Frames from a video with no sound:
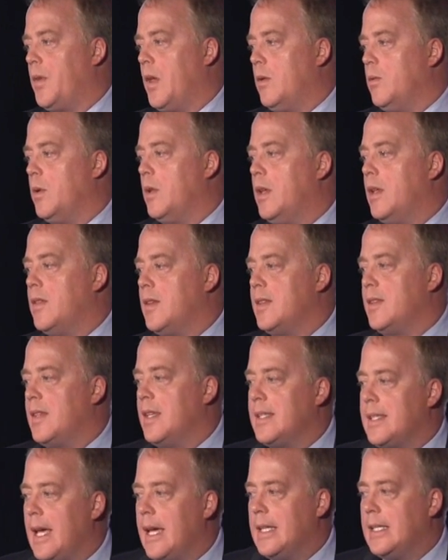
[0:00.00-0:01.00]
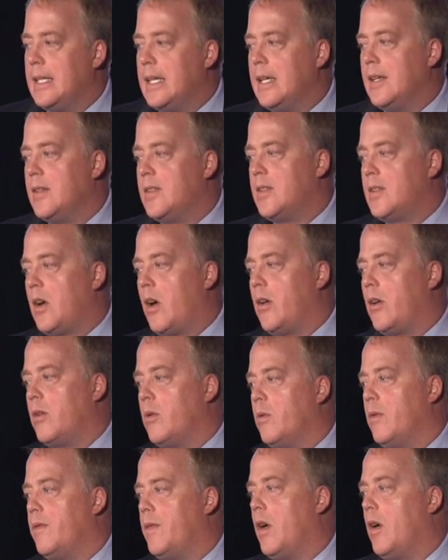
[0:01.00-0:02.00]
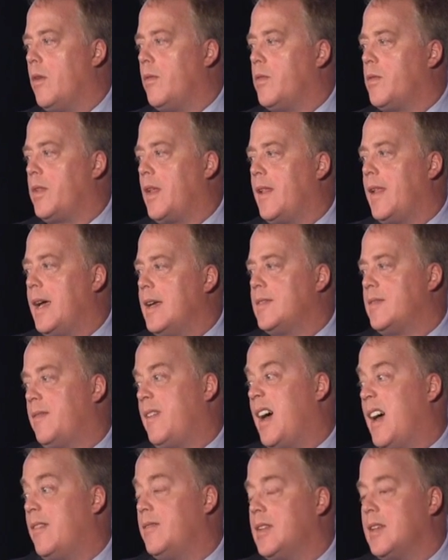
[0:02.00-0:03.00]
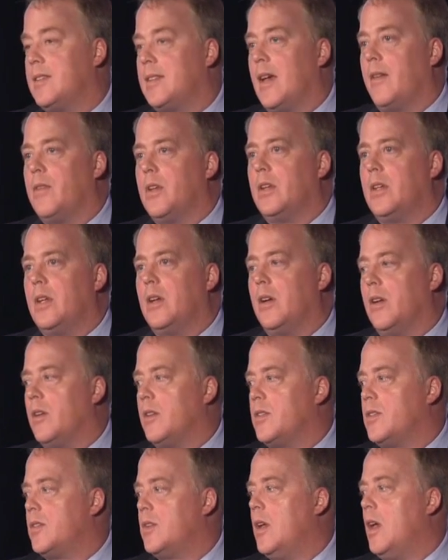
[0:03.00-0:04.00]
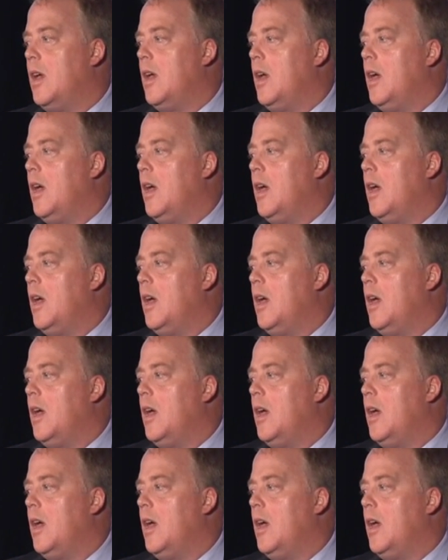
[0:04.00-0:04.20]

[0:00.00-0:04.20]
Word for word: And really the, these ideas started to evolve over the last five to seven years.